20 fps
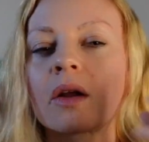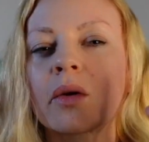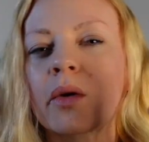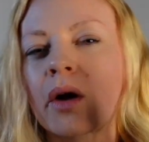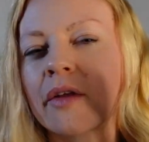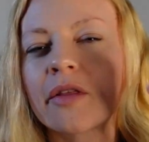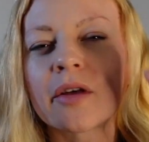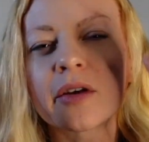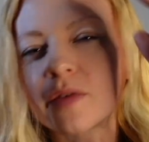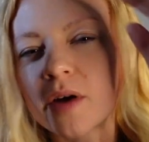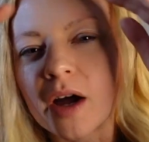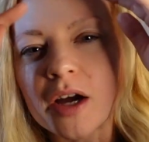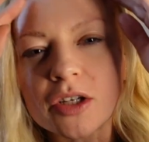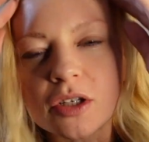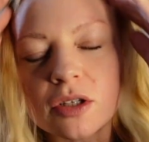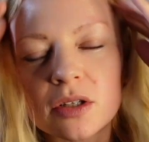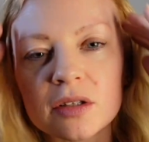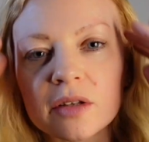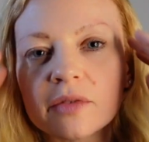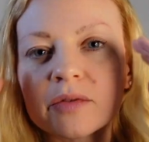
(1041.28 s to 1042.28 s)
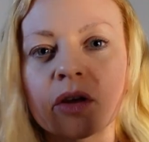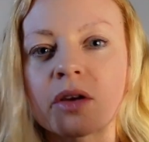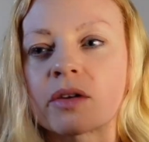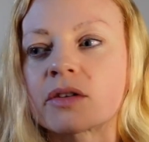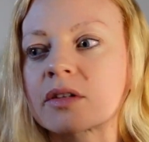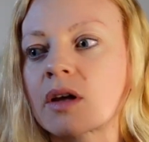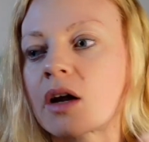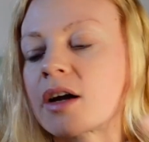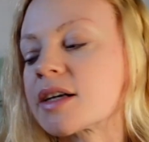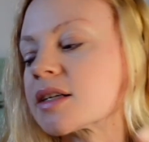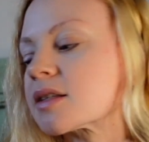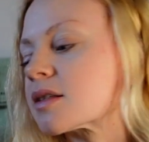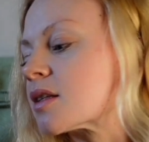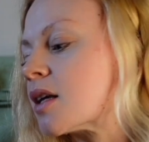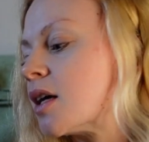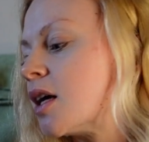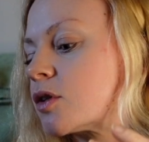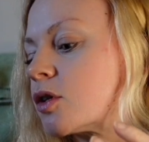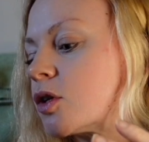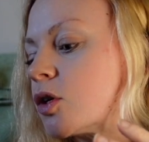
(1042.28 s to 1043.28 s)
other versions of those sites
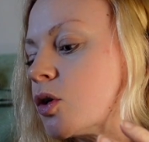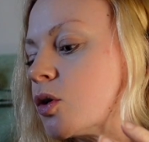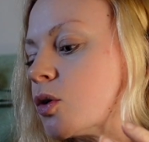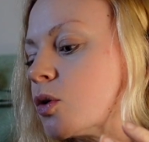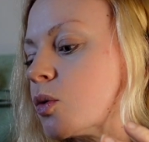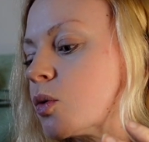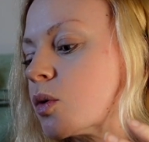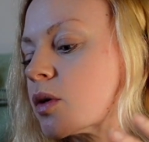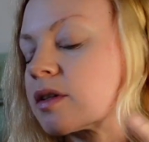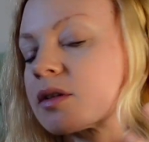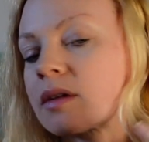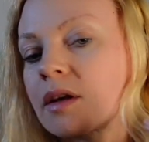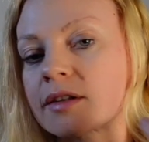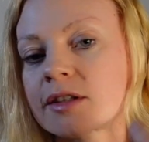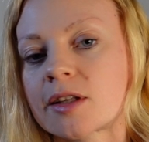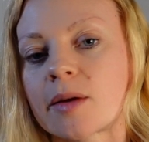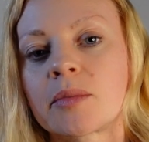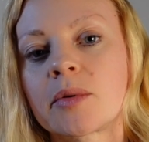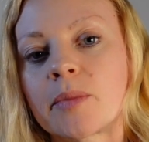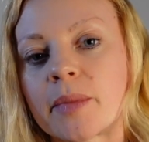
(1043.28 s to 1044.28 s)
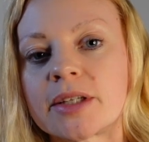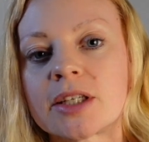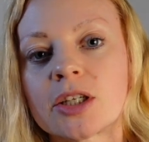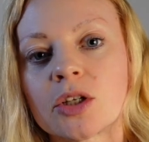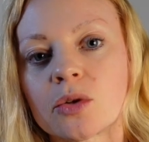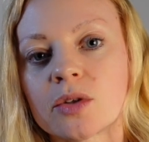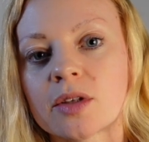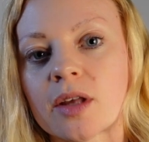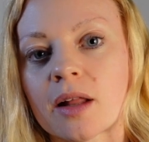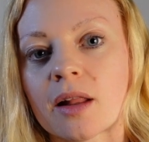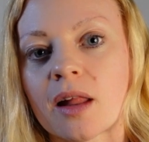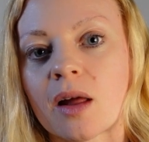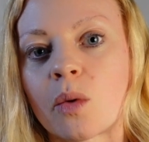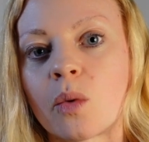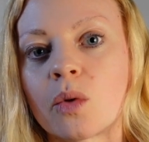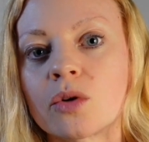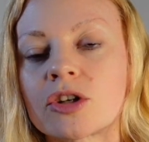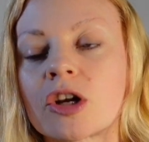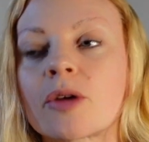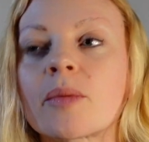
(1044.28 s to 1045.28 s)
to start supplementing your cycling
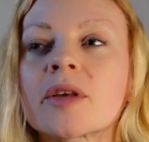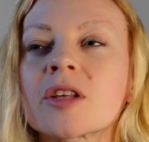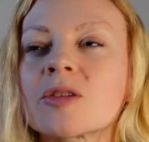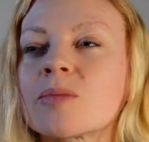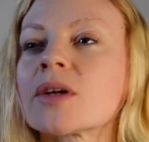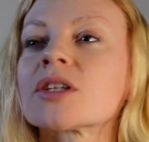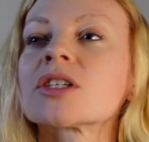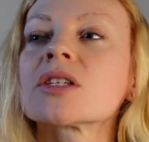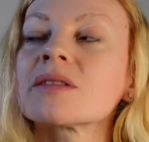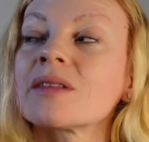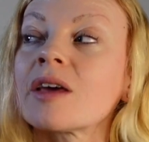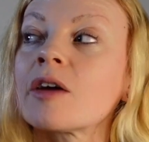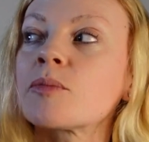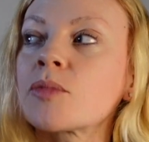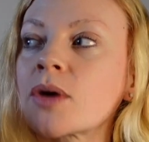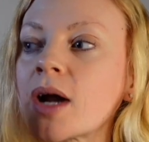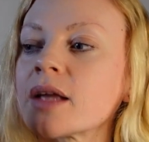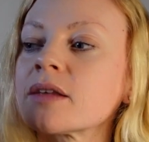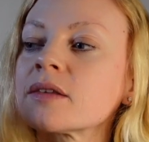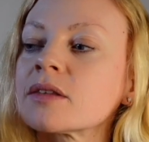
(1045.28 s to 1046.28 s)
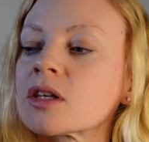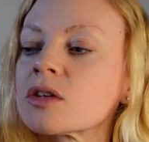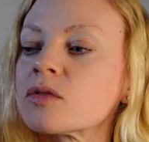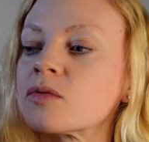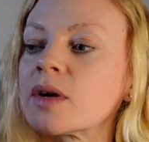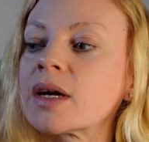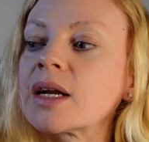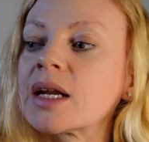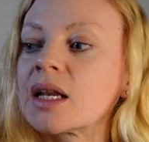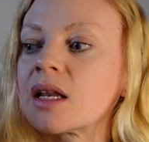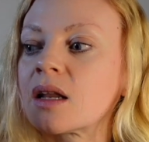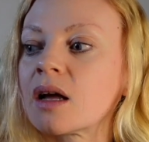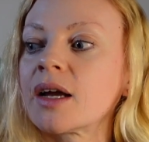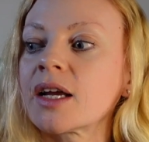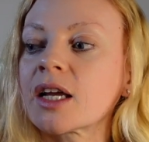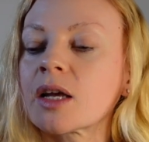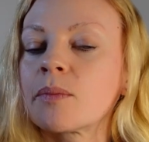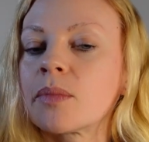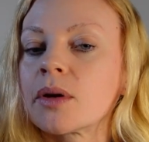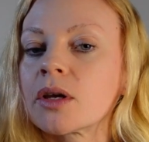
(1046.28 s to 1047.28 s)
wardrobe, especially if they're brands that you really
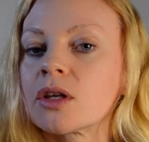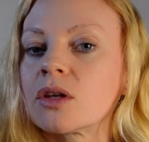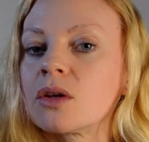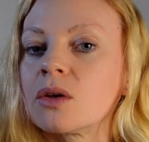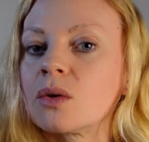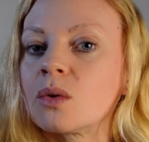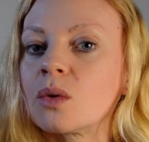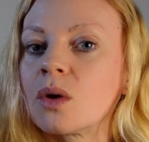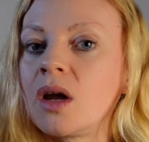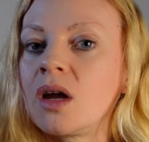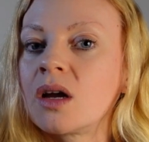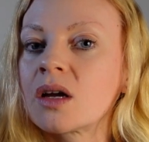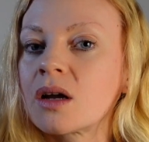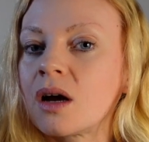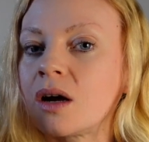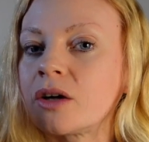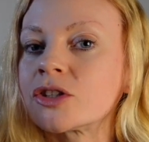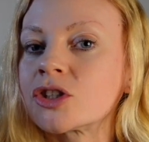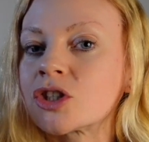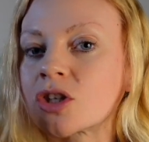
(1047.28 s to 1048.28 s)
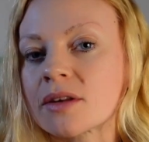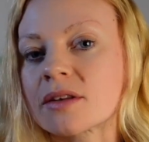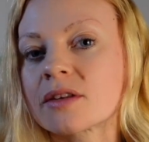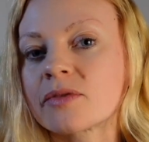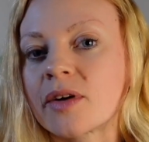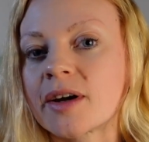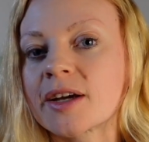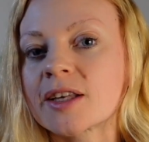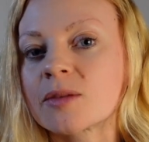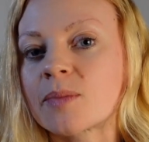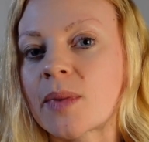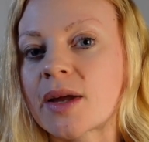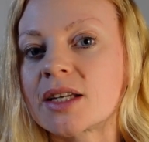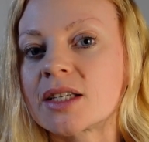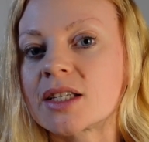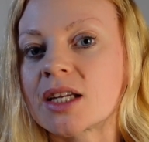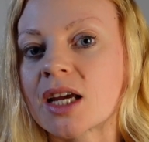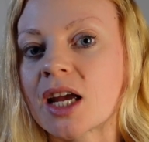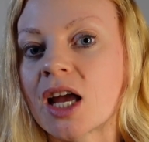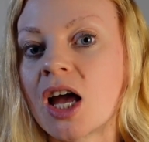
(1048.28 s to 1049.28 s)
like, but you can't justify
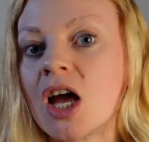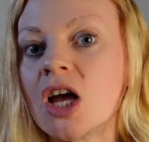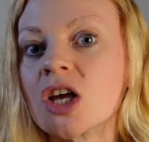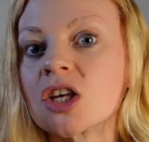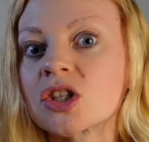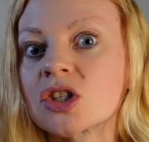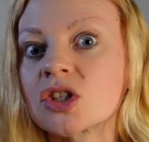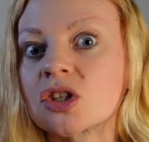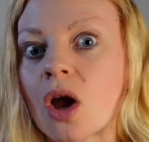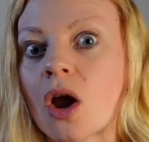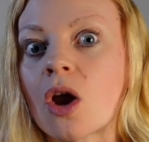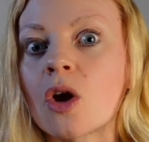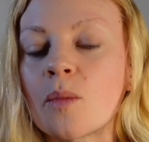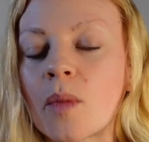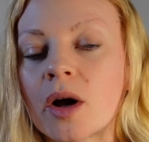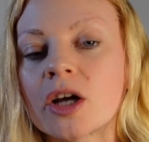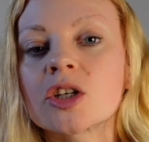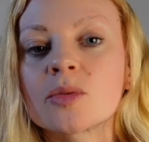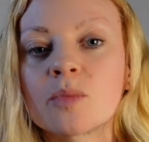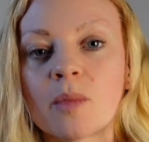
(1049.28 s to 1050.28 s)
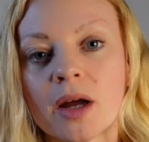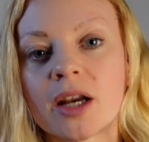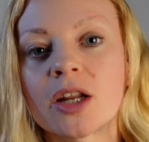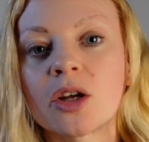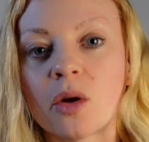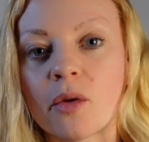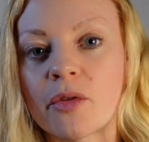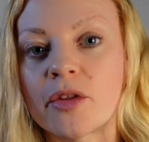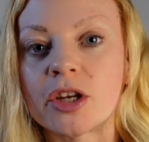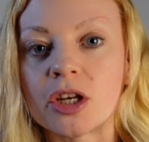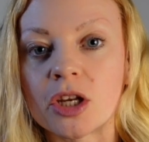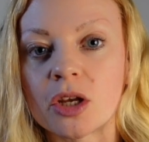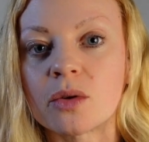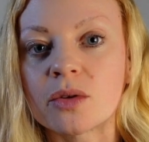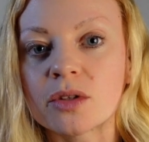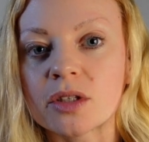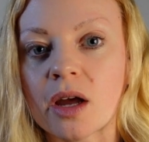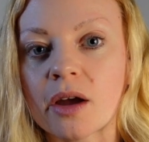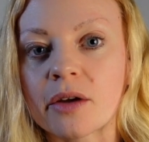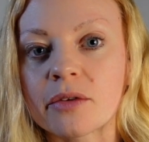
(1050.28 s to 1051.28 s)
spending so much money on the new
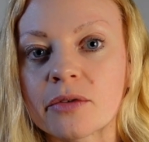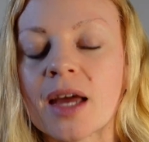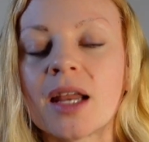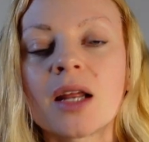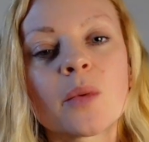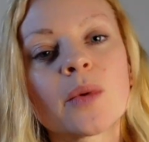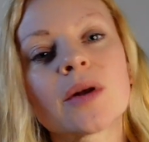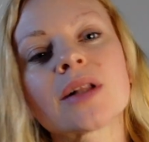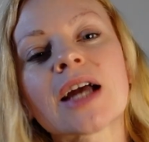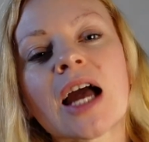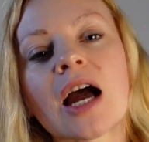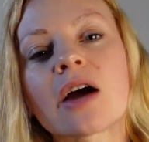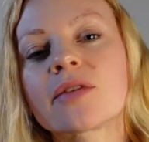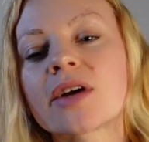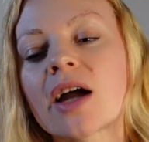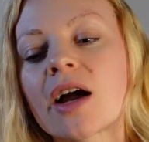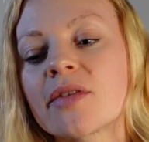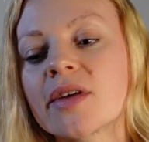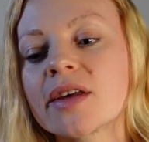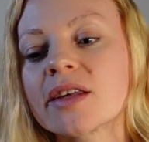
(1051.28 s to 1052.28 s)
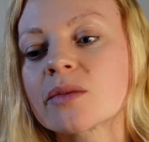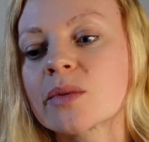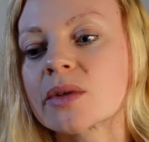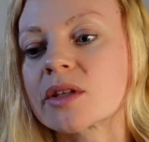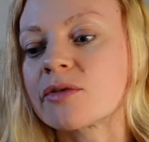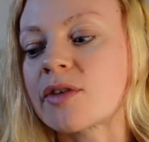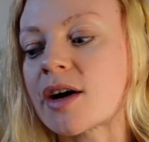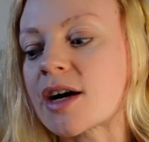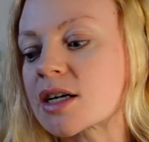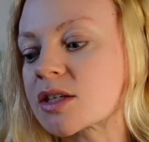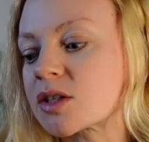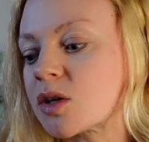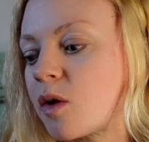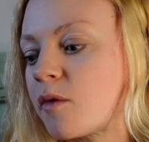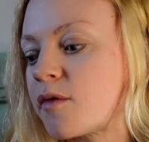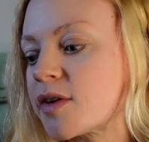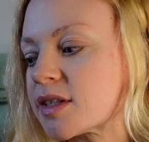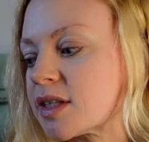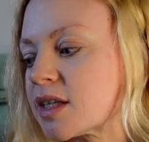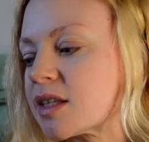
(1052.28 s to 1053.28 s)
stuff. And I will caveat this with the fact that
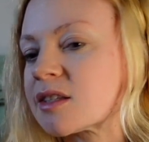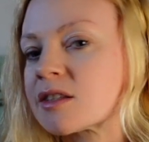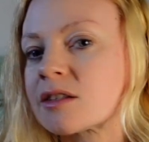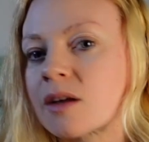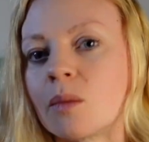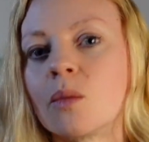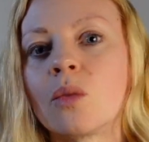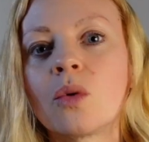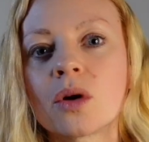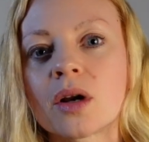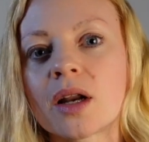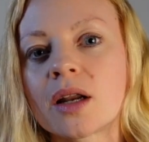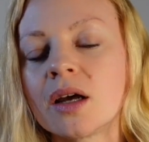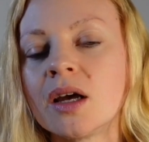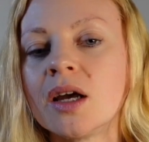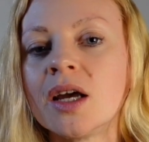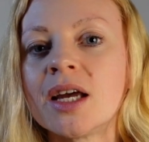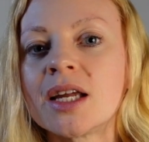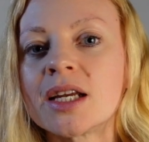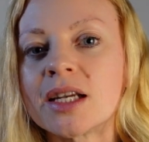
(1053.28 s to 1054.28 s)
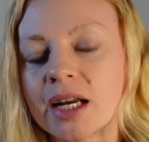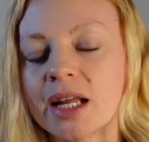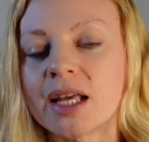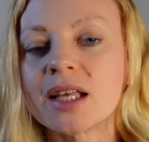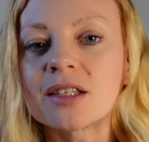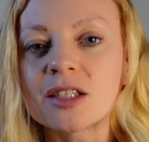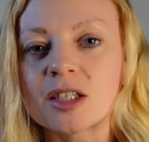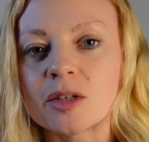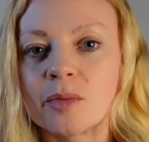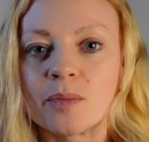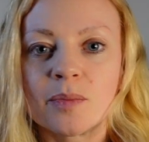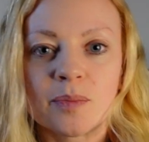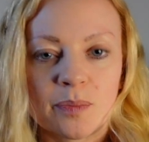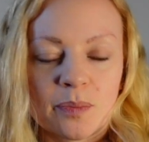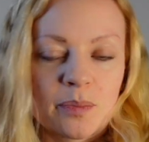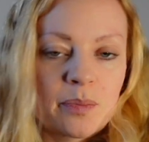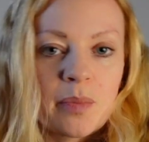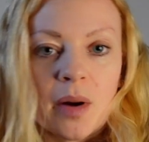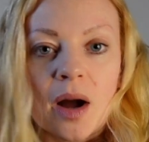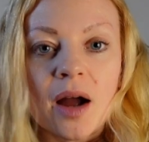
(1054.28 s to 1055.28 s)
obviously someone needs to
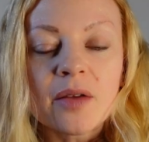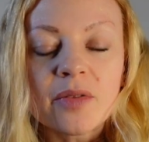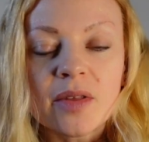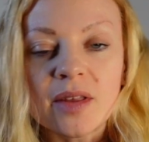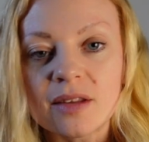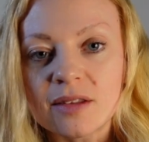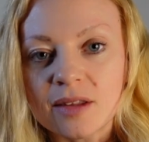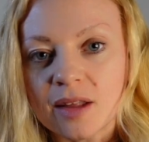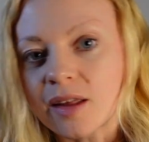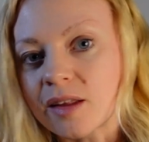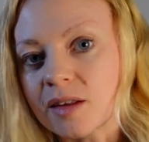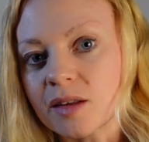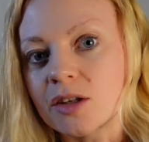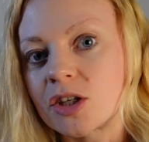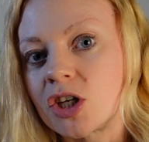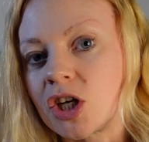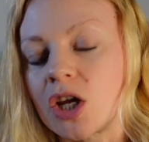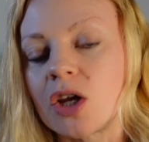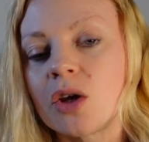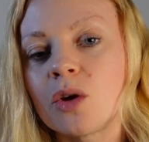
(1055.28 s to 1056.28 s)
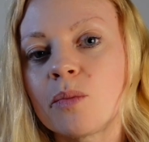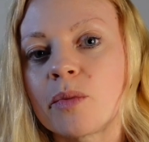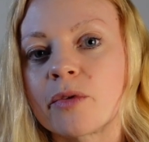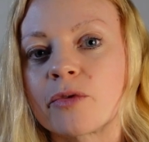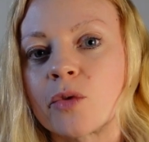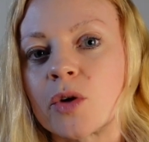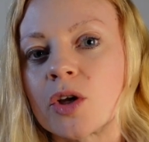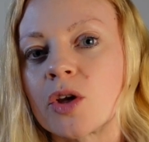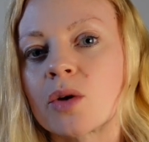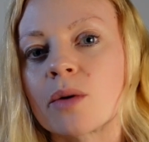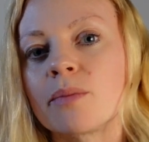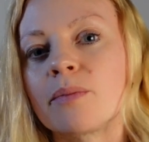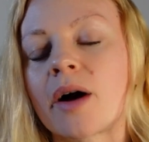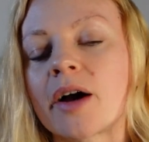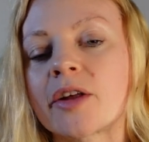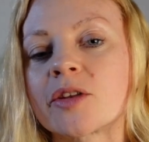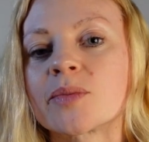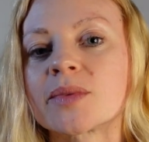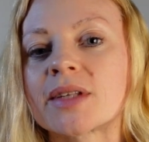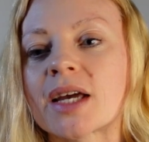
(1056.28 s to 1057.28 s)
buy these things new before you can
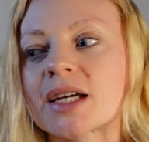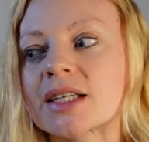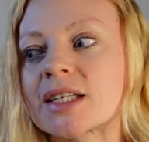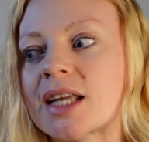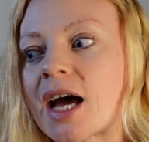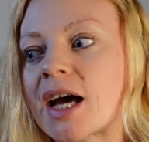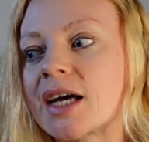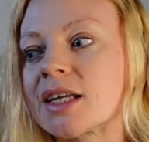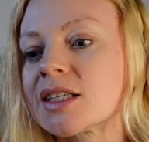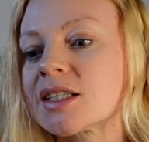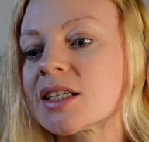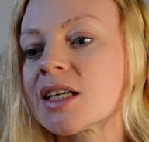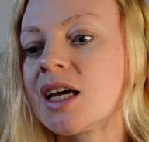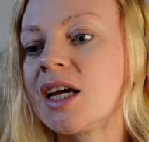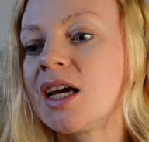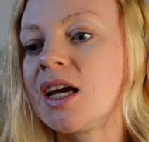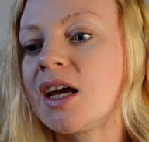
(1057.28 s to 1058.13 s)
buy them secondhand.